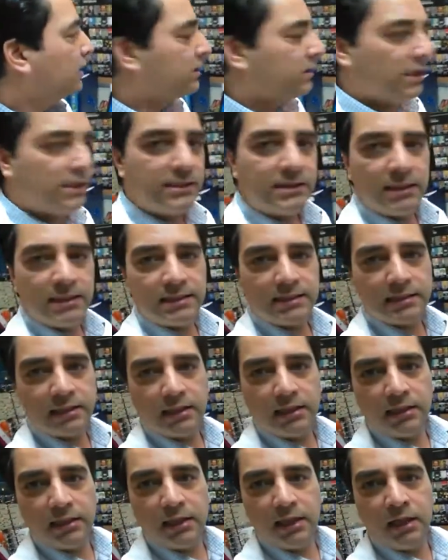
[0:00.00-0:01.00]
This is
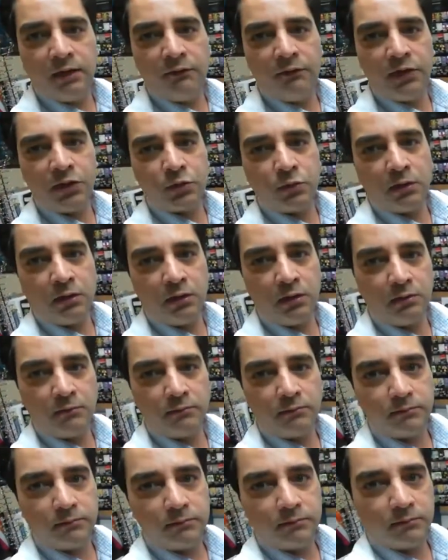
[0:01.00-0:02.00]
a
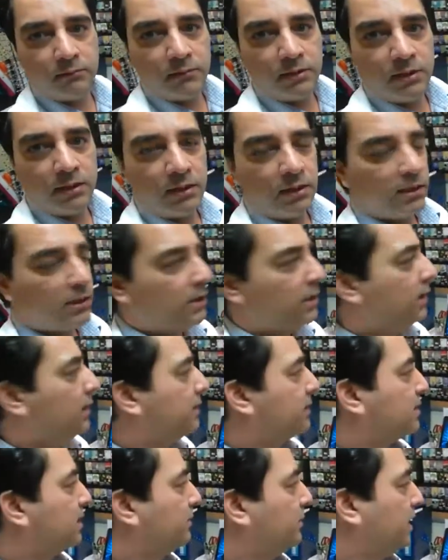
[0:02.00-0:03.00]
visual
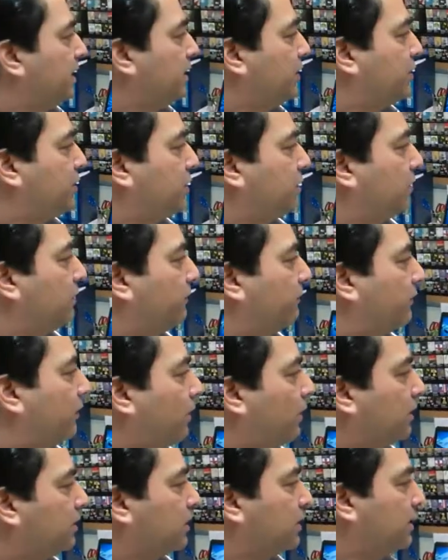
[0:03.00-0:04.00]
simulation of
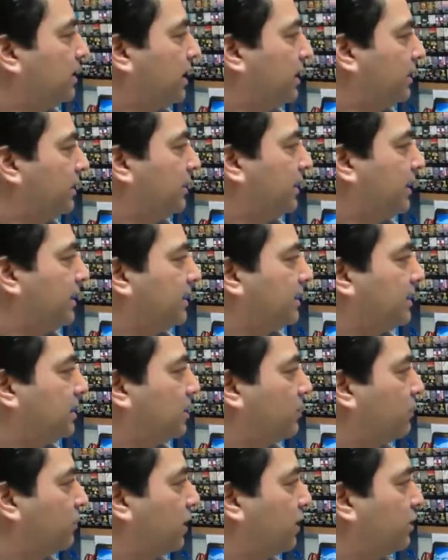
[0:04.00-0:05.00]
all the data that is
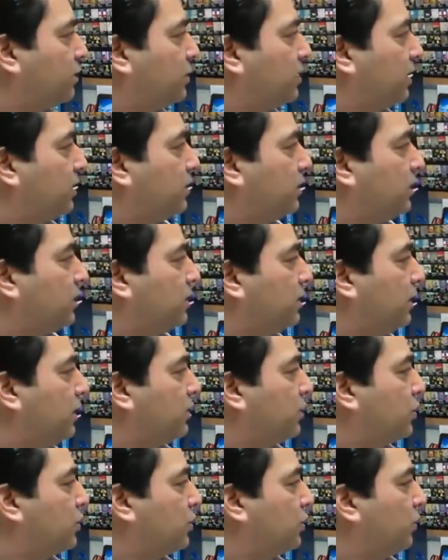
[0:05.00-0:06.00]
crunched, and
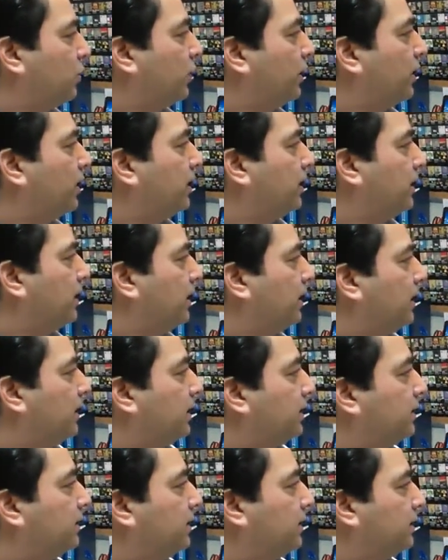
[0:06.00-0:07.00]
it's showing
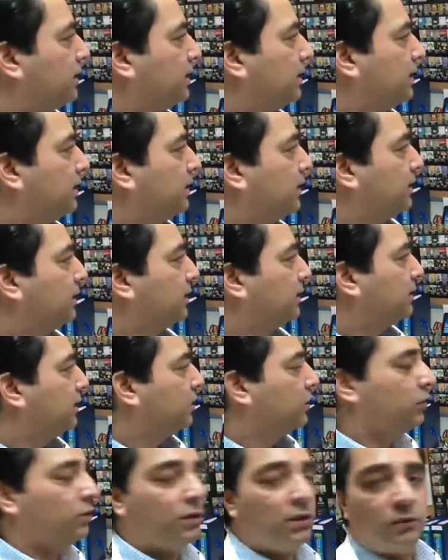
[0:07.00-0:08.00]

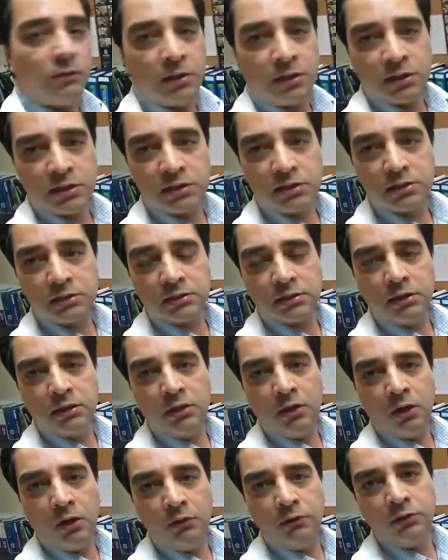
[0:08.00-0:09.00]
the universe, the
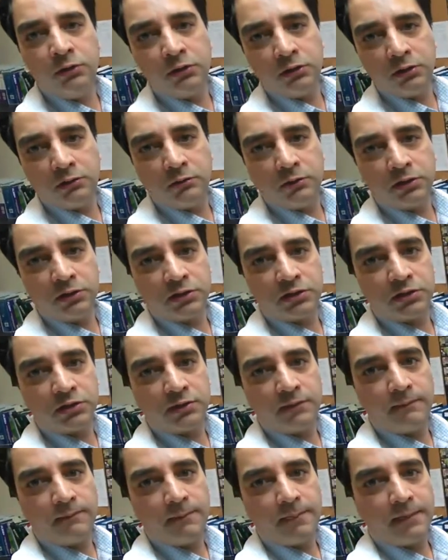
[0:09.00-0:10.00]
known
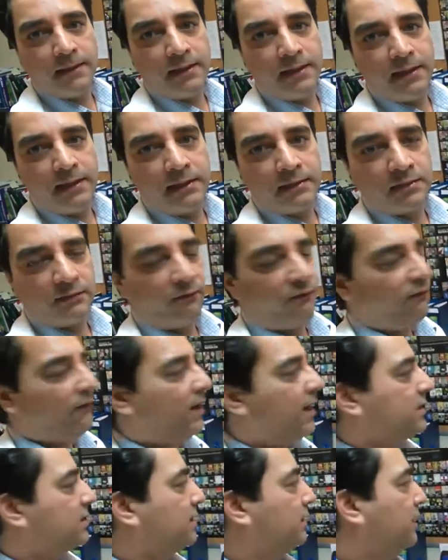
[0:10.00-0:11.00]
universe. And it's a
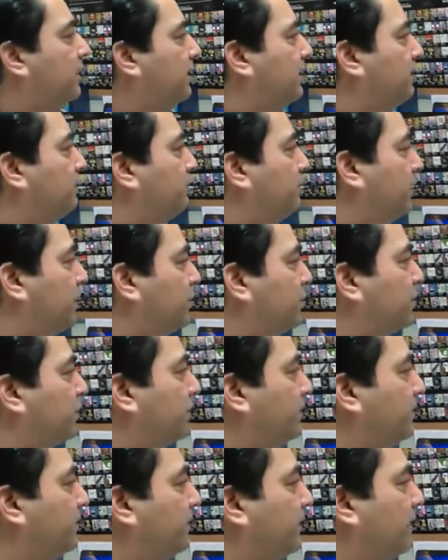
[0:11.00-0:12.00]
fascinating
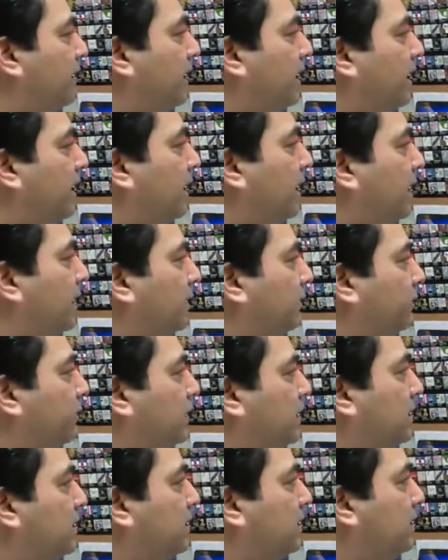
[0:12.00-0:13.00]
picture, and
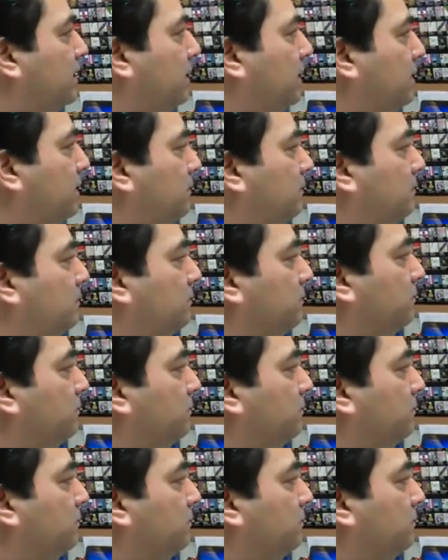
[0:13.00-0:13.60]
we can see